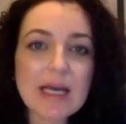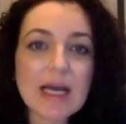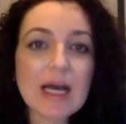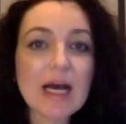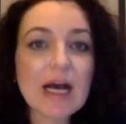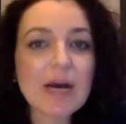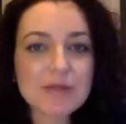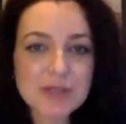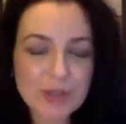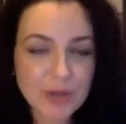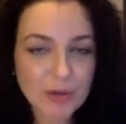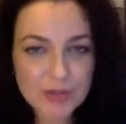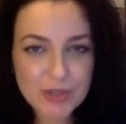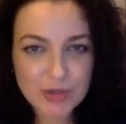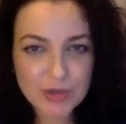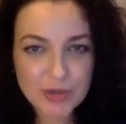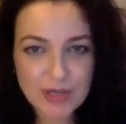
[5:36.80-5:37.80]
How to
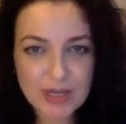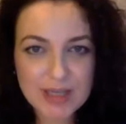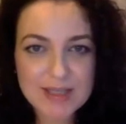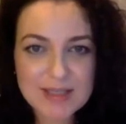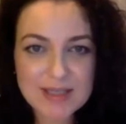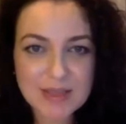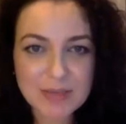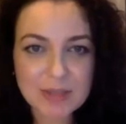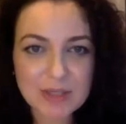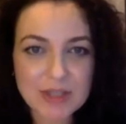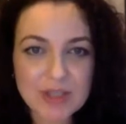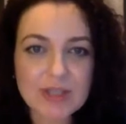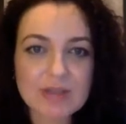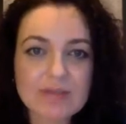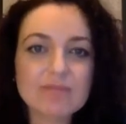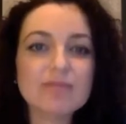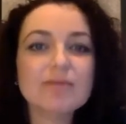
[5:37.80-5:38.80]
coach your next team
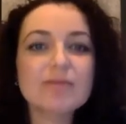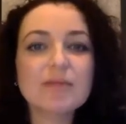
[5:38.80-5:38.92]
leader.